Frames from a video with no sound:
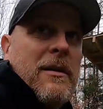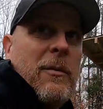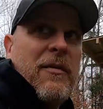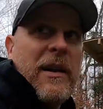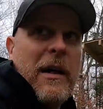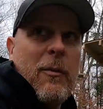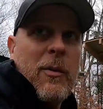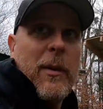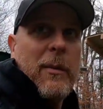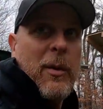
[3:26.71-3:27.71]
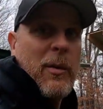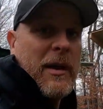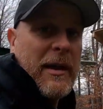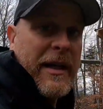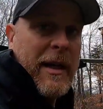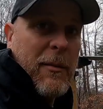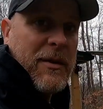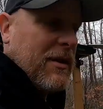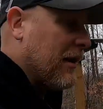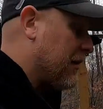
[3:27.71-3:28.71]
We forgot where we put one of the
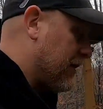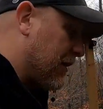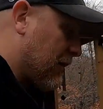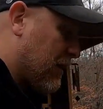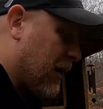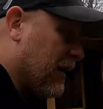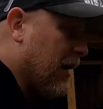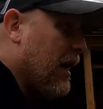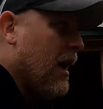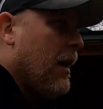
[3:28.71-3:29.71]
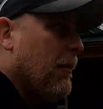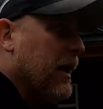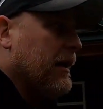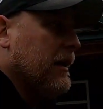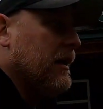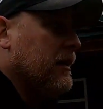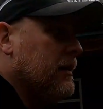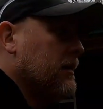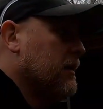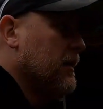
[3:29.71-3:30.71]
cameras. They're out there looking. But
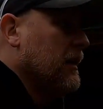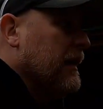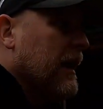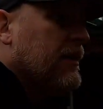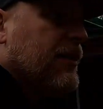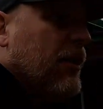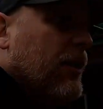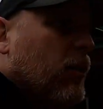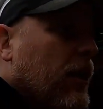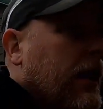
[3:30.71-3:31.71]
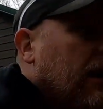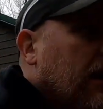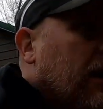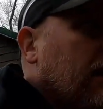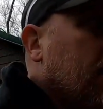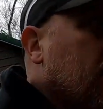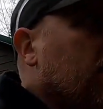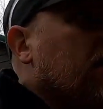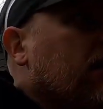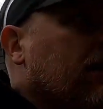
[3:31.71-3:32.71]
yeah, I started working on
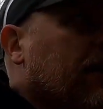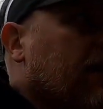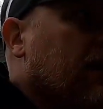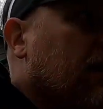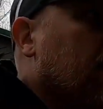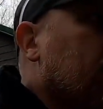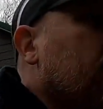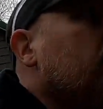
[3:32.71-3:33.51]
the